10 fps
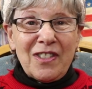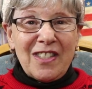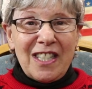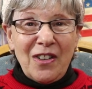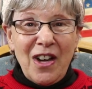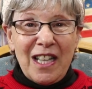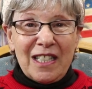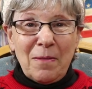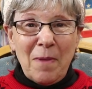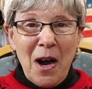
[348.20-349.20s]
see you all
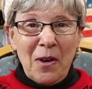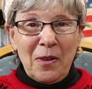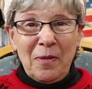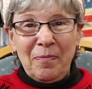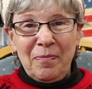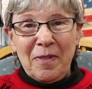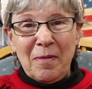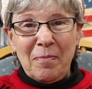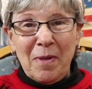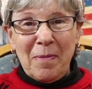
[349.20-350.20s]
tomorrow.
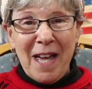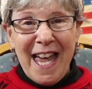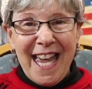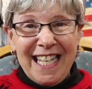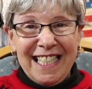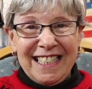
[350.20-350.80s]
Bye-bye.